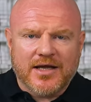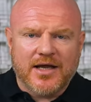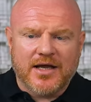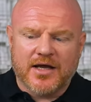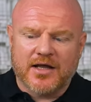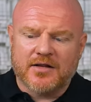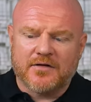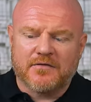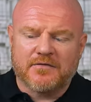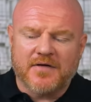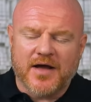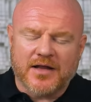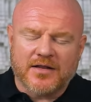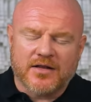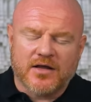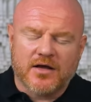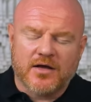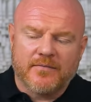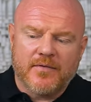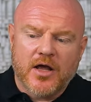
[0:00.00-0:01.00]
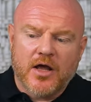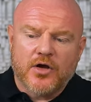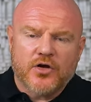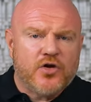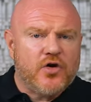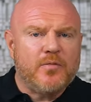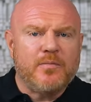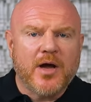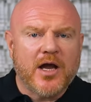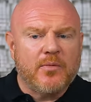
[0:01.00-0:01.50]
here the fact that
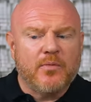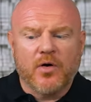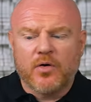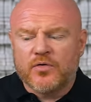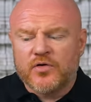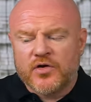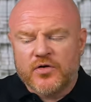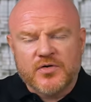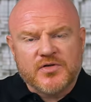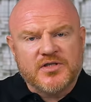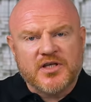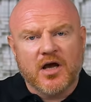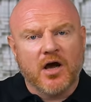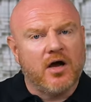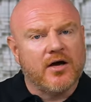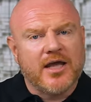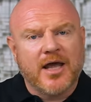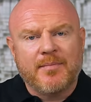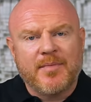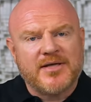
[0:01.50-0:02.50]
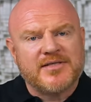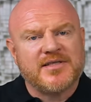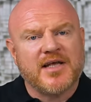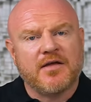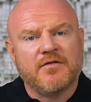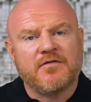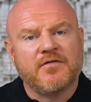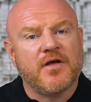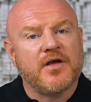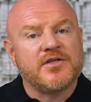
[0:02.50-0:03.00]
you may well use the Arcam
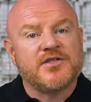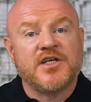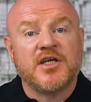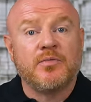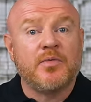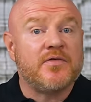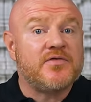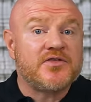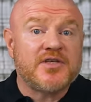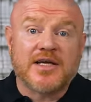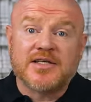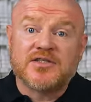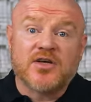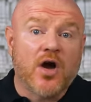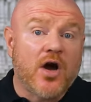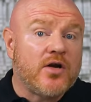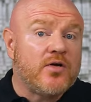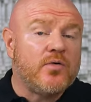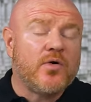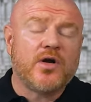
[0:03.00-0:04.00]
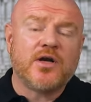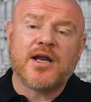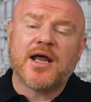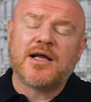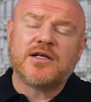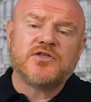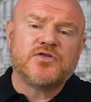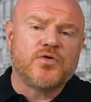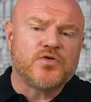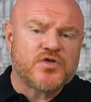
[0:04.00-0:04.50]
SA30 with, say, Tidal
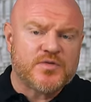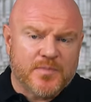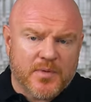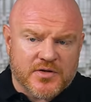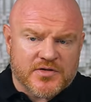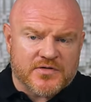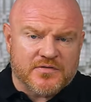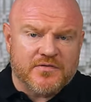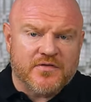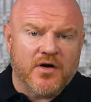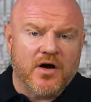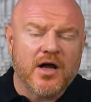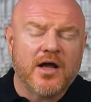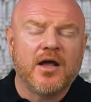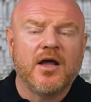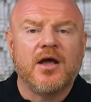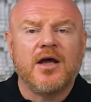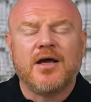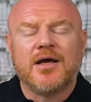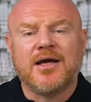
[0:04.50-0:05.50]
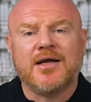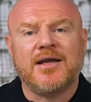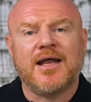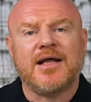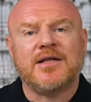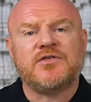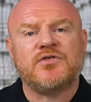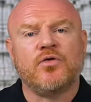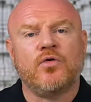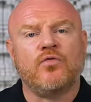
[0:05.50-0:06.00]
Connect or Spotify
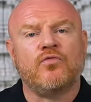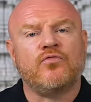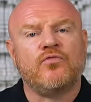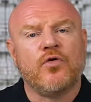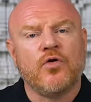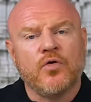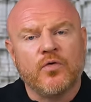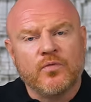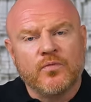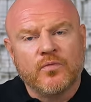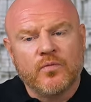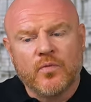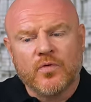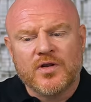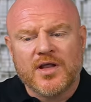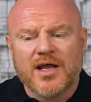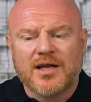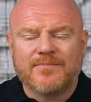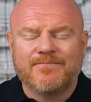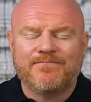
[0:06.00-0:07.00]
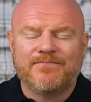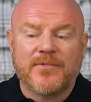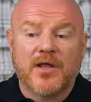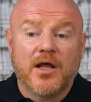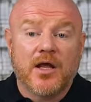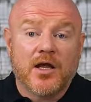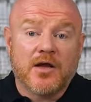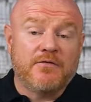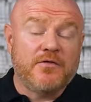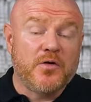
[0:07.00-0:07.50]
Connect or Roon. Well, then
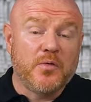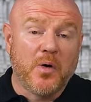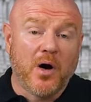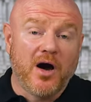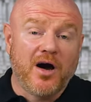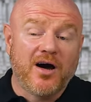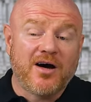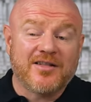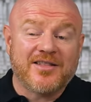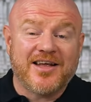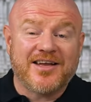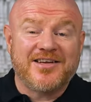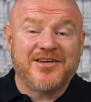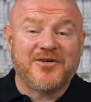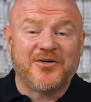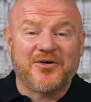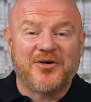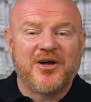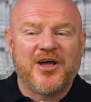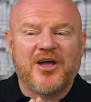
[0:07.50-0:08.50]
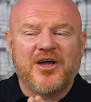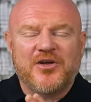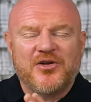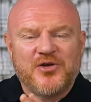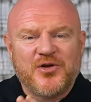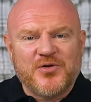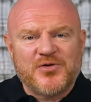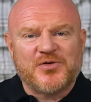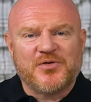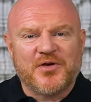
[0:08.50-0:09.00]
if you are, then your
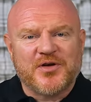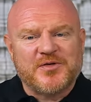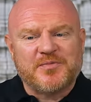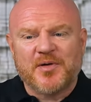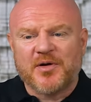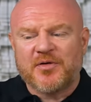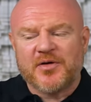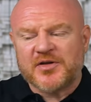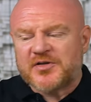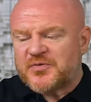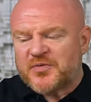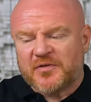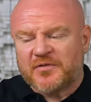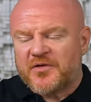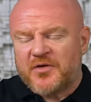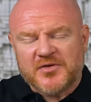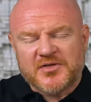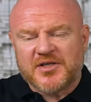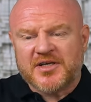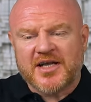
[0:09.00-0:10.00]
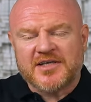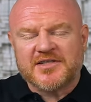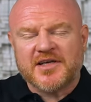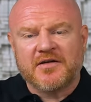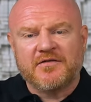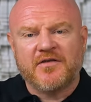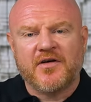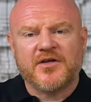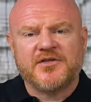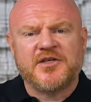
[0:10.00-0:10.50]
user experience with using the
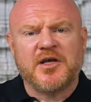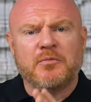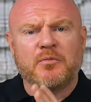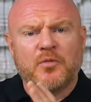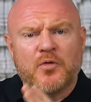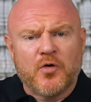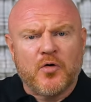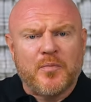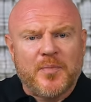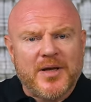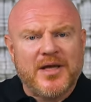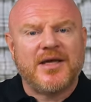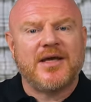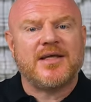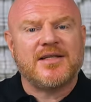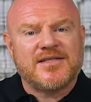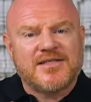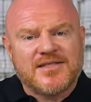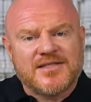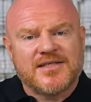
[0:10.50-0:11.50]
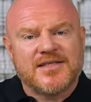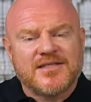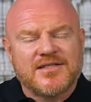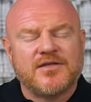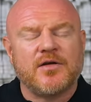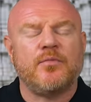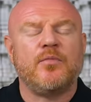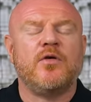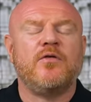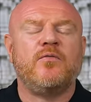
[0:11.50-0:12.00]
SA30 will be
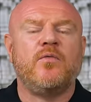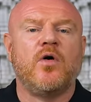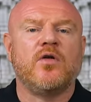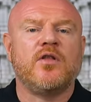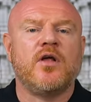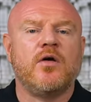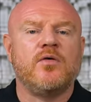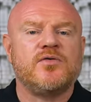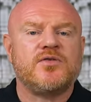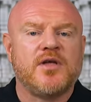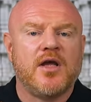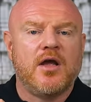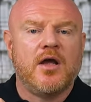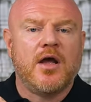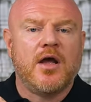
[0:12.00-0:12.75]
consistent with what those